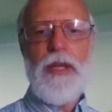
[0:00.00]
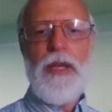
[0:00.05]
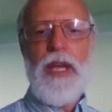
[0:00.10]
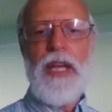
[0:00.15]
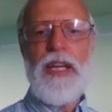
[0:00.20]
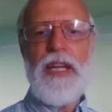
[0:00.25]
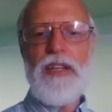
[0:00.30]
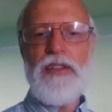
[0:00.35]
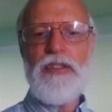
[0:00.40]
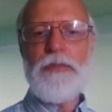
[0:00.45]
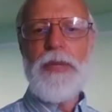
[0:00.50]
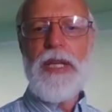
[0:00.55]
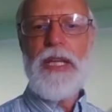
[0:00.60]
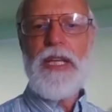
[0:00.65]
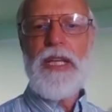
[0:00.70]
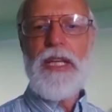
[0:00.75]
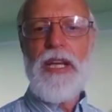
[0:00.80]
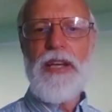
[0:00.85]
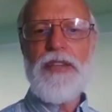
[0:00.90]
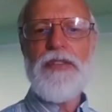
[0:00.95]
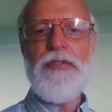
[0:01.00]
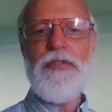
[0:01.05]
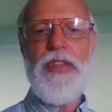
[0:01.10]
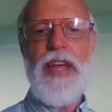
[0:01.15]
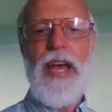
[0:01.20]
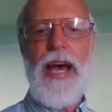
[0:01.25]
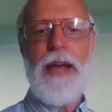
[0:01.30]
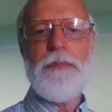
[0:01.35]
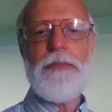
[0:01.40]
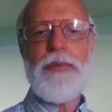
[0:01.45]
And Hitler, because of
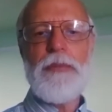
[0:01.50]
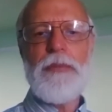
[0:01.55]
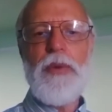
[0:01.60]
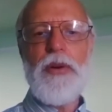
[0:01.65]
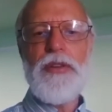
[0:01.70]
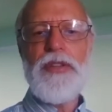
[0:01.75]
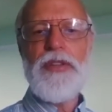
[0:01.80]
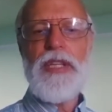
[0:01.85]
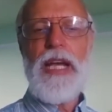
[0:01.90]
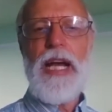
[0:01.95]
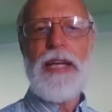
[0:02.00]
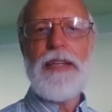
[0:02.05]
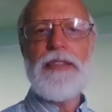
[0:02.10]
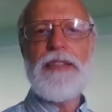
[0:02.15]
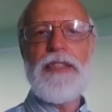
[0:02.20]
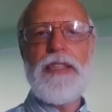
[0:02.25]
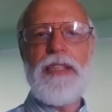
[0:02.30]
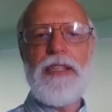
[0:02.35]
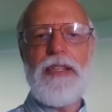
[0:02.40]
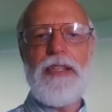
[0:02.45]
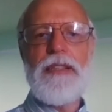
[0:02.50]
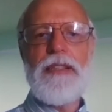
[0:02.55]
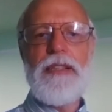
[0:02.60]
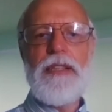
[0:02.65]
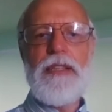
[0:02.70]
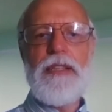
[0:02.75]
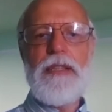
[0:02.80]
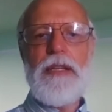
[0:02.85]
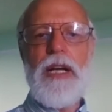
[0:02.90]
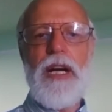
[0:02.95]
that, promoted the idea
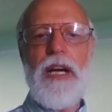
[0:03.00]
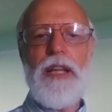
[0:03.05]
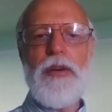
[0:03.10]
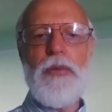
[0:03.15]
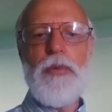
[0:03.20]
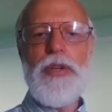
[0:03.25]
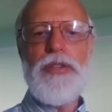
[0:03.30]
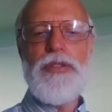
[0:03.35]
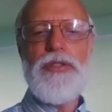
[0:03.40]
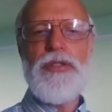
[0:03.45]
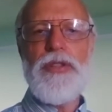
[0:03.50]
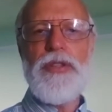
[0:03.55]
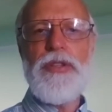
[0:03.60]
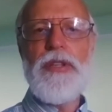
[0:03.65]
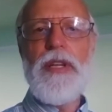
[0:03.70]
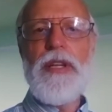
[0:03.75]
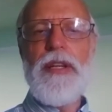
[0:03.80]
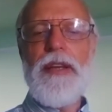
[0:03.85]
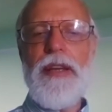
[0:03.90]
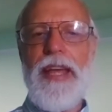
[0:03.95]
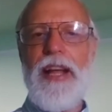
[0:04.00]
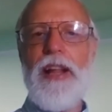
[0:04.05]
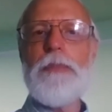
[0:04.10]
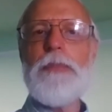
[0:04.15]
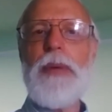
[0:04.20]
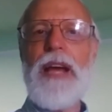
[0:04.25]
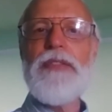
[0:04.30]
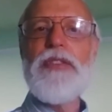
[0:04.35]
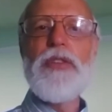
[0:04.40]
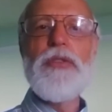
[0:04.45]
that we should help
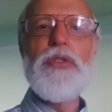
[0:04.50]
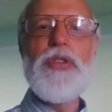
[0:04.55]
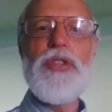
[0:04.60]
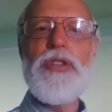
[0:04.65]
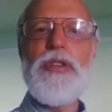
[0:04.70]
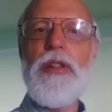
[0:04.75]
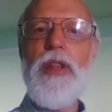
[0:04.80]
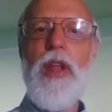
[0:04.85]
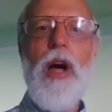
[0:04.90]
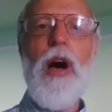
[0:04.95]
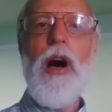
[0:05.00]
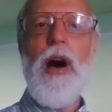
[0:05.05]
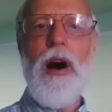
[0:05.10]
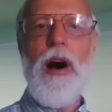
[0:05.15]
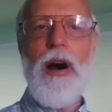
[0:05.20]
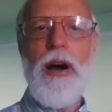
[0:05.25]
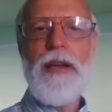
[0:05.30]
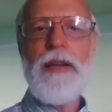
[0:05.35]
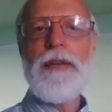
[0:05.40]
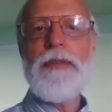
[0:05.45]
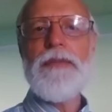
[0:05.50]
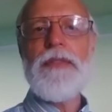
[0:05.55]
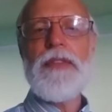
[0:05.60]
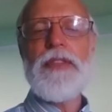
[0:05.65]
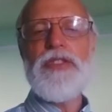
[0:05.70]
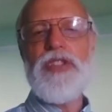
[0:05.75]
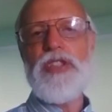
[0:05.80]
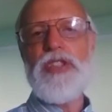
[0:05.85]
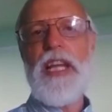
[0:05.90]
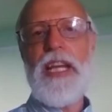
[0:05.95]
evolution along
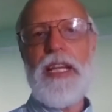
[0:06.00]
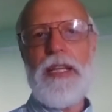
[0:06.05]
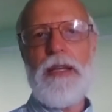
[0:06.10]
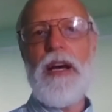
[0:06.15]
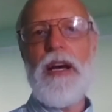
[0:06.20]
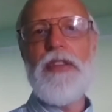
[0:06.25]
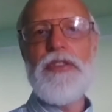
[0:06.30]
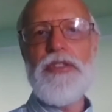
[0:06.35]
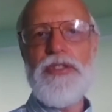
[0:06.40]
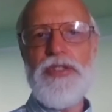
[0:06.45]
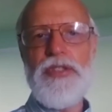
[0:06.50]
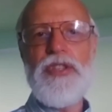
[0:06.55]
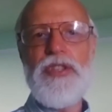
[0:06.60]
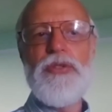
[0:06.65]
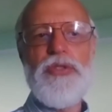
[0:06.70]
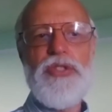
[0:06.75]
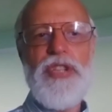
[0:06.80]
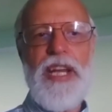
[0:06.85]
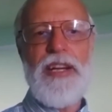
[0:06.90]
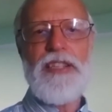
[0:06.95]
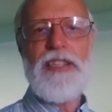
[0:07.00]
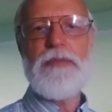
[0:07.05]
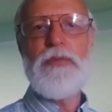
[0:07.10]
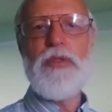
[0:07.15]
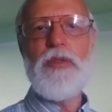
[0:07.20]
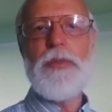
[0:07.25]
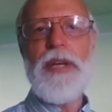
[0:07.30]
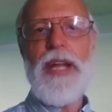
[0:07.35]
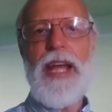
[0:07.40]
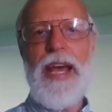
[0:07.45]
just like others in the eugenics
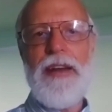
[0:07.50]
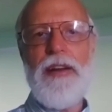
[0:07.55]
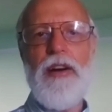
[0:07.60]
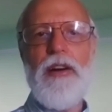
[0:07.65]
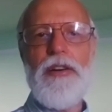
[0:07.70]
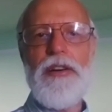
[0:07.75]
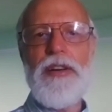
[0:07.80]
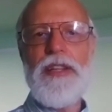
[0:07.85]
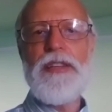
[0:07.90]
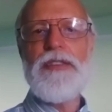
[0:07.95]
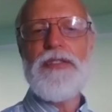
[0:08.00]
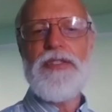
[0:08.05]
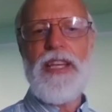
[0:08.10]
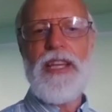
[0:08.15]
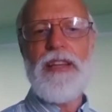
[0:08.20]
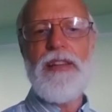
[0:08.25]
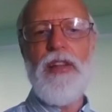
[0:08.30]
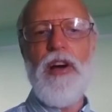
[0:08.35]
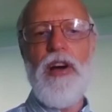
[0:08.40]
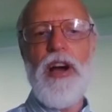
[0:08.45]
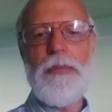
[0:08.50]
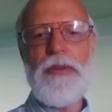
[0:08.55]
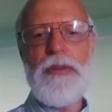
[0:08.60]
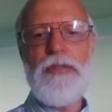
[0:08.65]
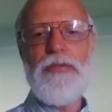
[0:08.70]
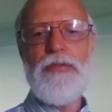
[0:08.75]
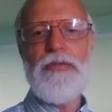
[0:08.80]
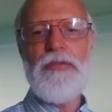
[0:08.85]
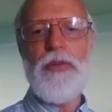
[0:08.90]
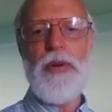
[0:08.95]
movement had already said long
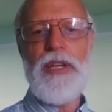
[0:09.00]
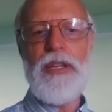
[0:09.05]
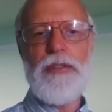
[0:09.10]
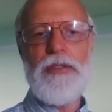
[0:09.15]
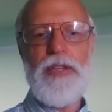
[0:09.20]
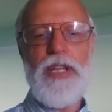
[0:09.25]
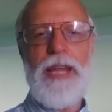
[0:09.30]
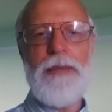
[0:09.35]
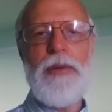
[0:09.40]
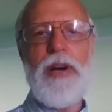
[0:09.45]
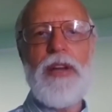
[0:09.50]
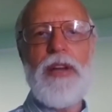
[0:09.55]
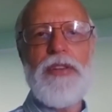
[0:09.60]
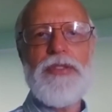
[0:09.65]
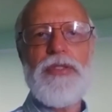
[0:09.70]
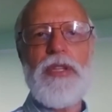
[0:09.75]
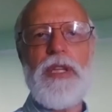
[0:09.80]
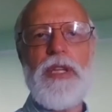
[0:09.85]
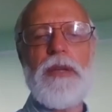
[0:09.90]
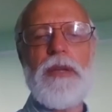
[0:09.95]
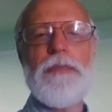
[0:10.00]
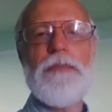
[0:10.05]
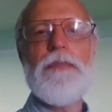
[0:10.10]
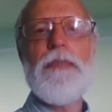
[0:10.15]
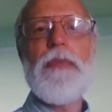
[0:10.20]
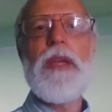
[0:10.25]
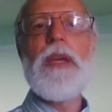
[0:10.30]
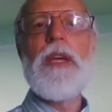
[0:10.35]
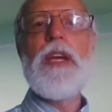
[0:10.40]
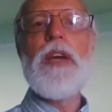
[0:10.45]
before Hitler came on the scene,
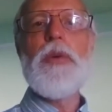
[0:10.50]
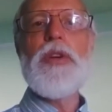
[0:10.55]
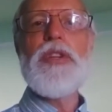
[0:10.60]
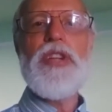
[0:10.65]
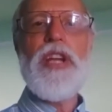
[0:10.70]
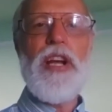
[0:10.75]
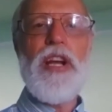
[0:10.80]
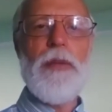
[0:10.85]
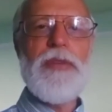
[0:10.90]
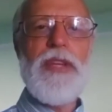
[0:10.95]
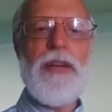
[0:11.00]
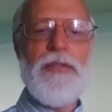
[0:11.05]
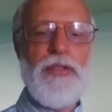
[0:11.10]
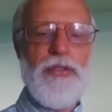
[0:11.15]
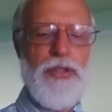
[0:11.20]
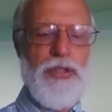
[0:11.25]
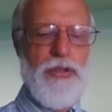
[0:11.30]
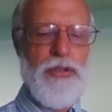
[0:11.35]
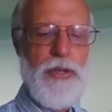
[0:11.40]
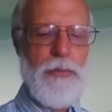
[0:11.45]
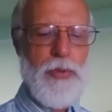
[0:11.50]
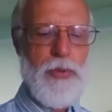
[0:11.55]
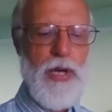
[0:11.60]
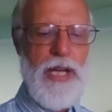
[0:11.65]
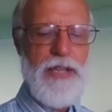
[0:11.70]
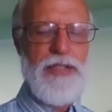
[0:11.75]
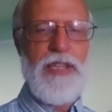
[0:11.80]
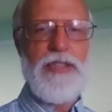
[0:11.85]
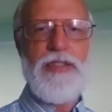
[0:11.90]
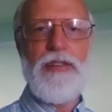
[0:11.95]
we should help the evolutionary
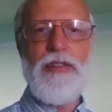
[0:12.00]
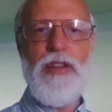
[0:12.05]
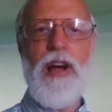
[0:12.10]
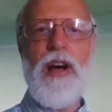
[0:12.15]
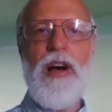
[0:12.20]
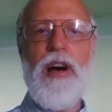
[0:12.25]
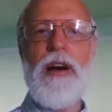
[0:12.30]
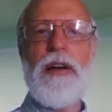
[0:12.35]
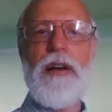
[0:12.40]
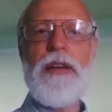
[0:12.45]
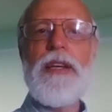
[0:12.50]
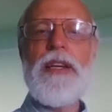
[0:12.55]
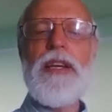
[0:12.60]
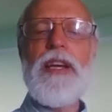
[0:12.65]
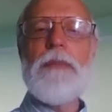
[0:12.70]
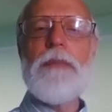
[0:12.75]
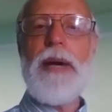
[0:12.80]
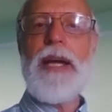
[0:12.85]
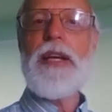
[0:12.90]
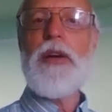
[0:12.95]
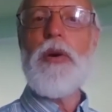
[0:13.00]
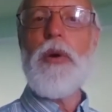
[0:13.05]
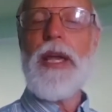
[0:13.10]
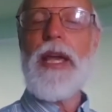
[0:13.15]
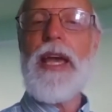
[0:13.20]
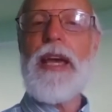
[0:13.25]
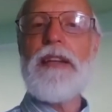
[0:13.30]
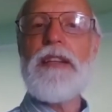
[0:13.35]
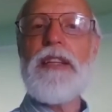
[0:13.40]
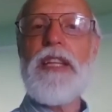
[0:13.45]
process along by going
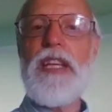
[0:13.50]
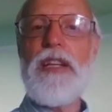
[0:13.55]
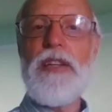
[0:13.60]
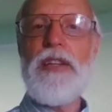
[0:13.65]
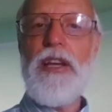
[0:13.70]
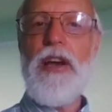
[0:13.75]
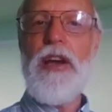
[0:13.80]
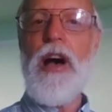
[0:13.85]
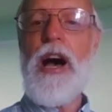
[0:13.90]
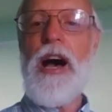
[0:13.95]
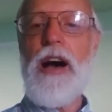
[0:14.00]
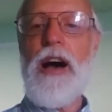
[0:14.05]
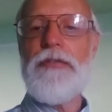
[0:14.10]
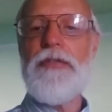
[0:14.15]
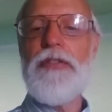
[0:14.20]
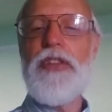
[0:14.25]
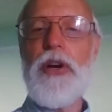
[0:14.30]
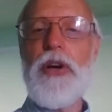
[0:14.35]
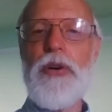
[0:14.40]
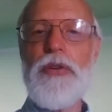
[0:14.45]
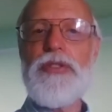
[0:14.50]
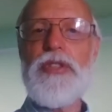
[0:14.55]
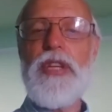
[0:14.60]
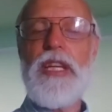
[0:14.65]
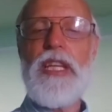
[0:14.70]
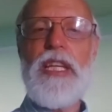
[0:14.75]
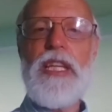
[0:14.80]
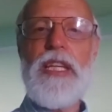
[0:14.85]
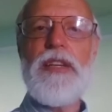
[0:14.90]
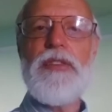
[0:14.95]
ahead and killing off those that
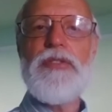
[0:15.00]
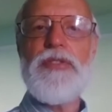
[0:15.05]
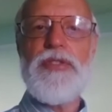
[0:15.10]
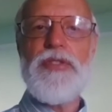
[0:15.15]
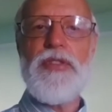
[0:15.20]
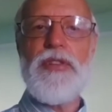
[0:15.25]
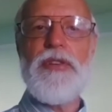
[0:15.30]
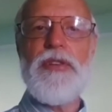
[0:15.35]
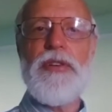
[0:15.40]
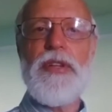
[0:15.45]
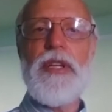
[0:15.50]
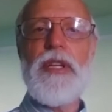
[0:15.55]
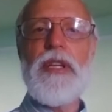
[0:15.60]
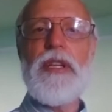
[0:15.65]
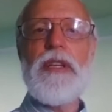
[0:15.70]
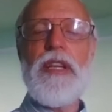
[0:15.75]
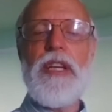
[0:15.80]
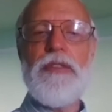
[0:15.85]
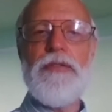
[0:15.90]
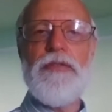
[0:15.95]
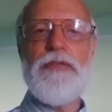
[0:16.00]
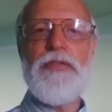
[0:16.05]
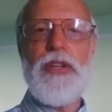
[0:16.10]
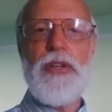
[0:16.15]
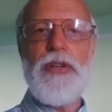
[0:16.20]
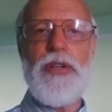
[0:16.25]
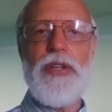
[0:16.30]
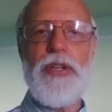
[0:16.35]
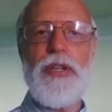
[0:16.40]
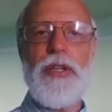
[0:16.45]
he considered
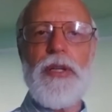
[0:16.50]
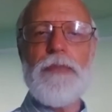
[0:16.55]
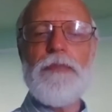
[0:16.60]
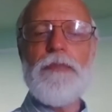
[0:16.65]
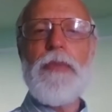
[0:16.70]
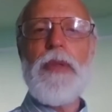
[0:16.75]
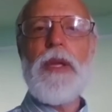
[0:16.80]
inferior.